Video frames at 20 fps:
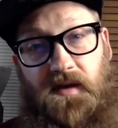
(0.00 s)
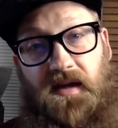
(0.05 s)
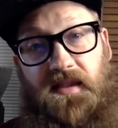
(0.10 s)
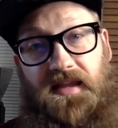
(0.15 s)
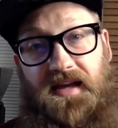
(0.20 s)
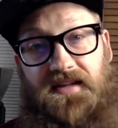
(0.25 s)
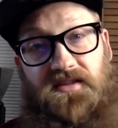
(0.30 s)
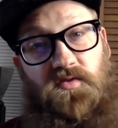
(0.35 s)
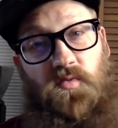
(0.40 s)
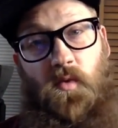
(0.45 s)
and
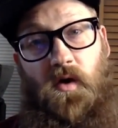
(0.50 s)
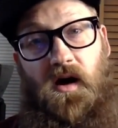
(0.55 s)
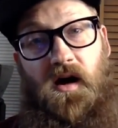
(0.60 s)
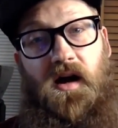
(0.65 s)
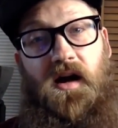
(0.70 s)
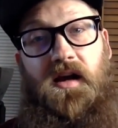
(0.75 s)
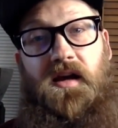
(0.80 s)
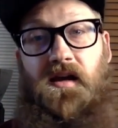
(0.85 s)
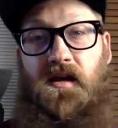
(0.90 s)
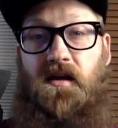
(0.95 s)
that's
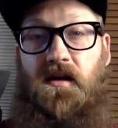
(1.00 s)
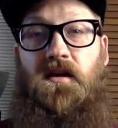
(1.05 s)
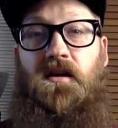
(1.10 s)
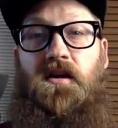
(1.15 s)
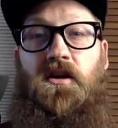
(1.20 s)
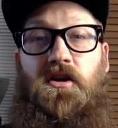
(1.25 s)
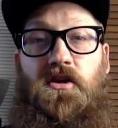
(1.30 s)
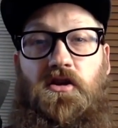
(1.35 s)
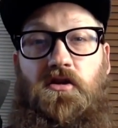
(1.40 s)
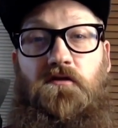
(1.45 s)
why
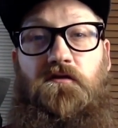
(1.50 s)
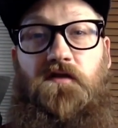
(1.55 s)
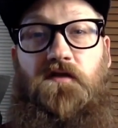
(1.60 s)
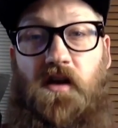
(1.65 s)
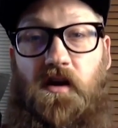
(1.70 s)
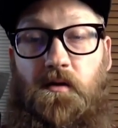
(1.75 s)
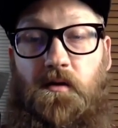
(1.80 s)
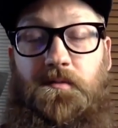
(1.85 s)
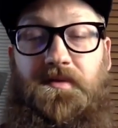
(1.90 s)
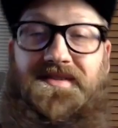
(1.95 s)
you've
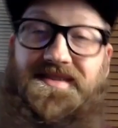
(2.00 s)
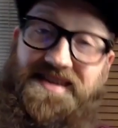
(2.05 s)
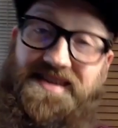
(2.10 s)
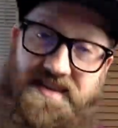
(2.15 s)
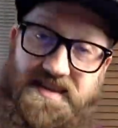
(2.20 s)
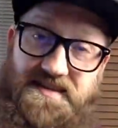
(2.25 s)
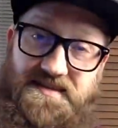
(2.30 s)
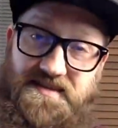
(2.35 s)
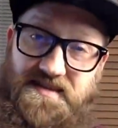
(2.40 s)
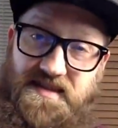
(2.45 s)
come to
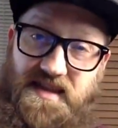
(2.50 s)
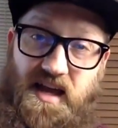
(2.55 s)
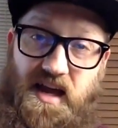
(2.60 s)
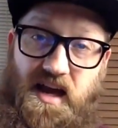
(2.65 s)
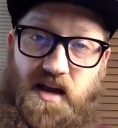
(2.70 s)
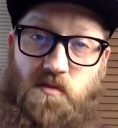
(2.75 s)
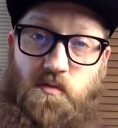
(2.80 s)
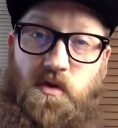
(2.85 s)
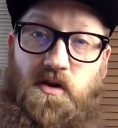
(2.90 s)
this slide.